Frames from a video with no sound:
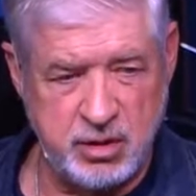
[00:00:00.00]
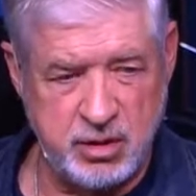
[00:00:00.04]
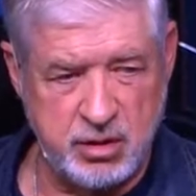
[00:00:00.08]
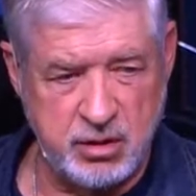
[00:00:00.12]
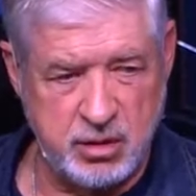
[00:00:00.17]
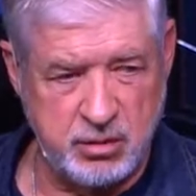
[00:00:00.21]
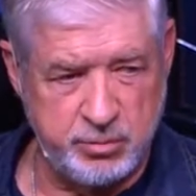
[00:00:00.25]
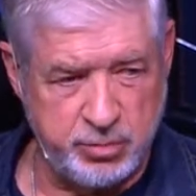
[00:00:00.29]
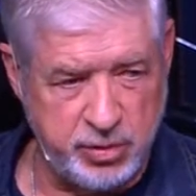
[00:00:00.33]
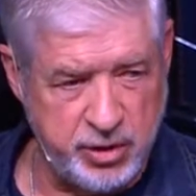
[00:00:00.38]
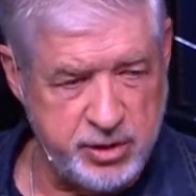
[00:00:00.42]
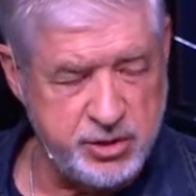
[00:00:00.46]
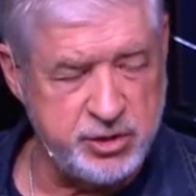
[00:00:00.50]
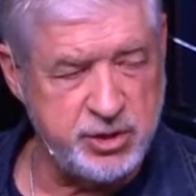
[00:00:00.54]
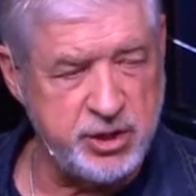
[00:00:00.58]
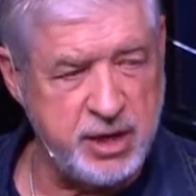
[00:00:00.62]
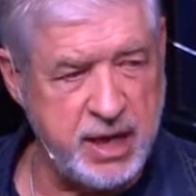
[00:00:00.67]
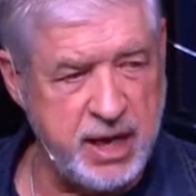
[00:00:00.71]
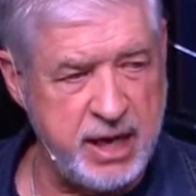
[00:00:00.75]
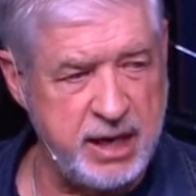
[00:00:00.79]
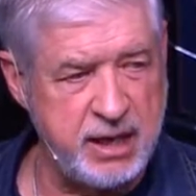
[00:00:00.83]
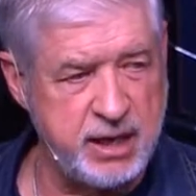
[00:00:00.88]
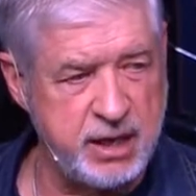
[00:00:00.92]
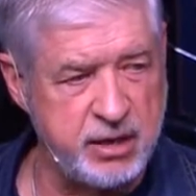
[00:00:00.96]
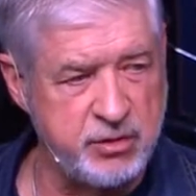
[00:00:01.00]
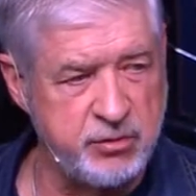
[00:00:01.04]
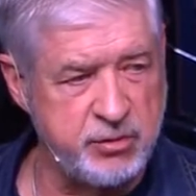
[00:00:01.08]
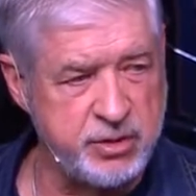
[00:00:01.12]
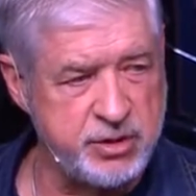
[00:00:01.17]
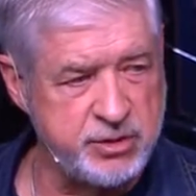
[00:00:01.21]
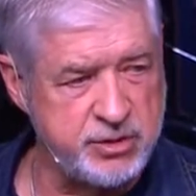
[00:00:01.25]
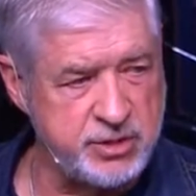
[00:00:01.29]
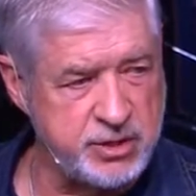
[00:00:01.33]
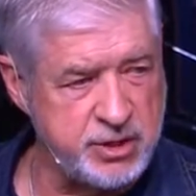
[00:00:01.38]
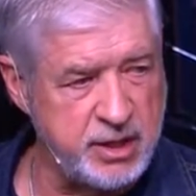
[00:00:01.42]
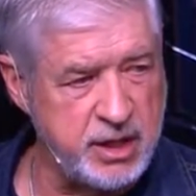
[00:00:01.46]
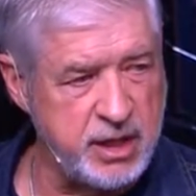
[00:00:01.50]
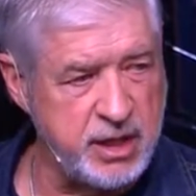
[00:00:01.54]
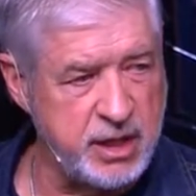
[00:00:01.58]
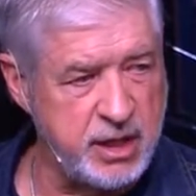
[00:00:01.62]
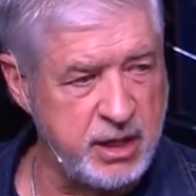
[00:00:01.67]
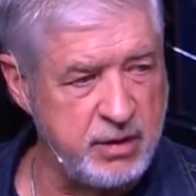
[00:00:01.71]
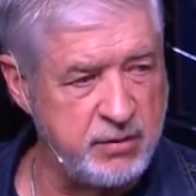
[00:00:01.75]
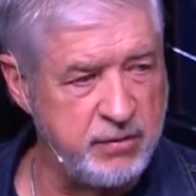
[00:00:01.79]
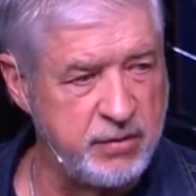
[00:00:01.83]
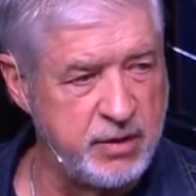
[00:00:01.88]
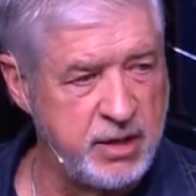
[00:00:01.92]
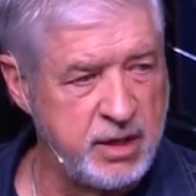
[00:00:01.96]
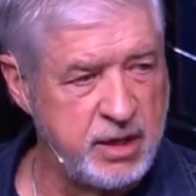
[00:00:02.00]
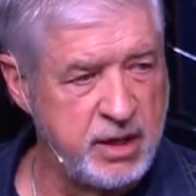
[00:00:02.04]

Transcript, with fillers: appreciate and receive